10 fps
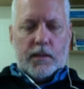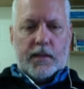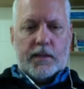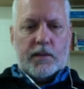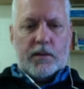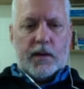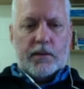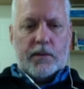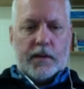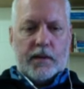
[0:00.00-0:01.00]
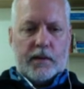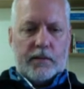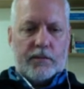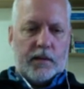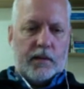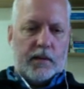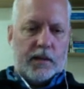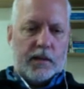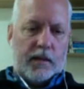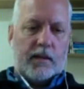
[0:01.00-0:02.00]
it's a directory. And if we look
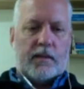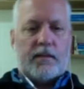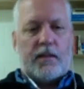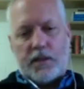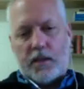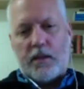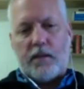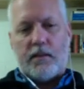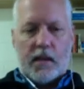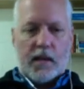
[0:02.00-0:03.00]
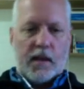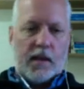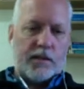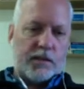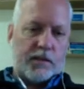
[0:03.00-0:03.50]
at ls-l slash,